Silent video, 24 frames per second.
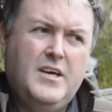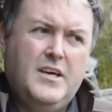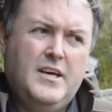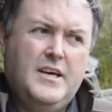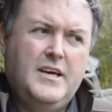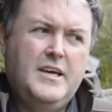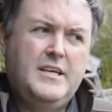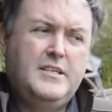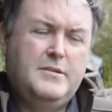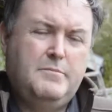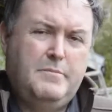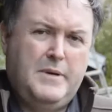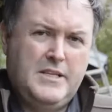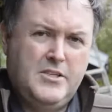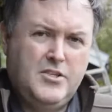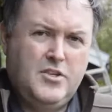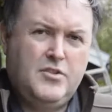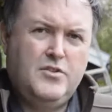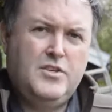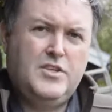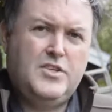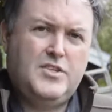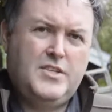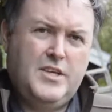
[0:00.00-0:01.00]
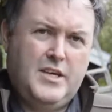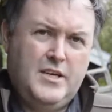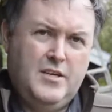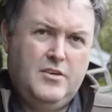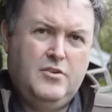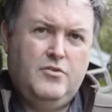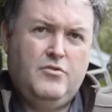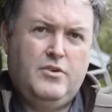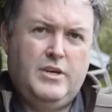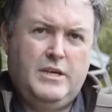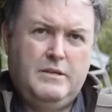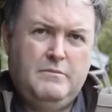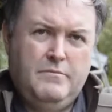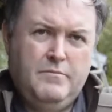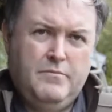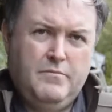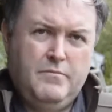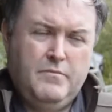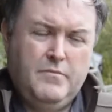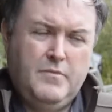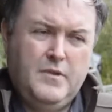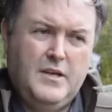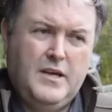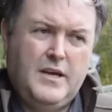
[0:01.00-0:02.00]
It depends on the state you're in,
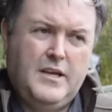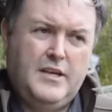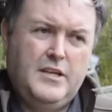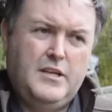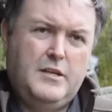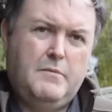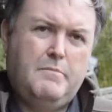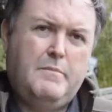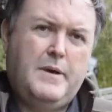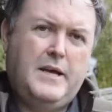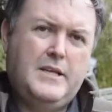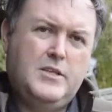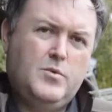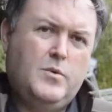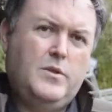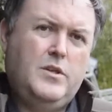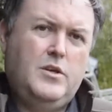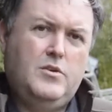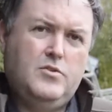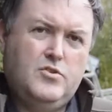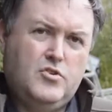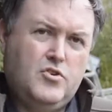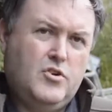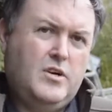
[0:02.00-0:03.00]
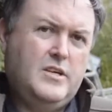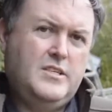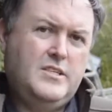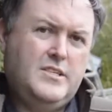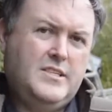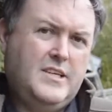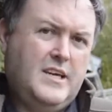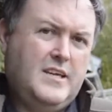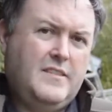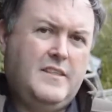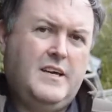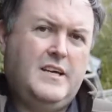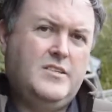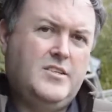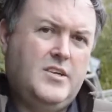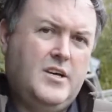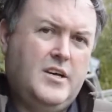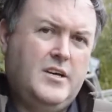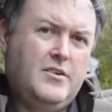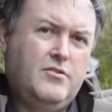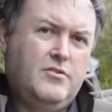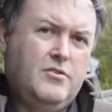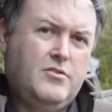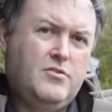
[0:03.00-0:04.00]
and it depends whether you try to take that
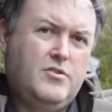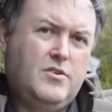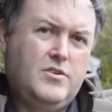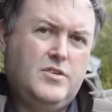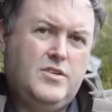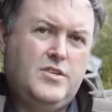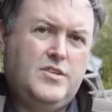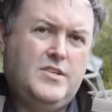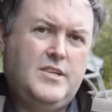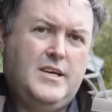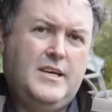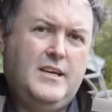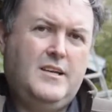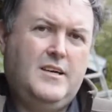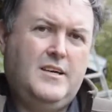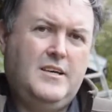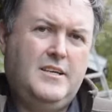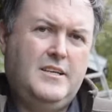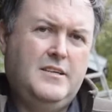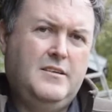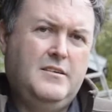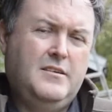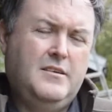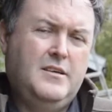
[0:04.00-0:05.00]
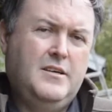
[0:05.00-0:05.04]
tiger across the state line.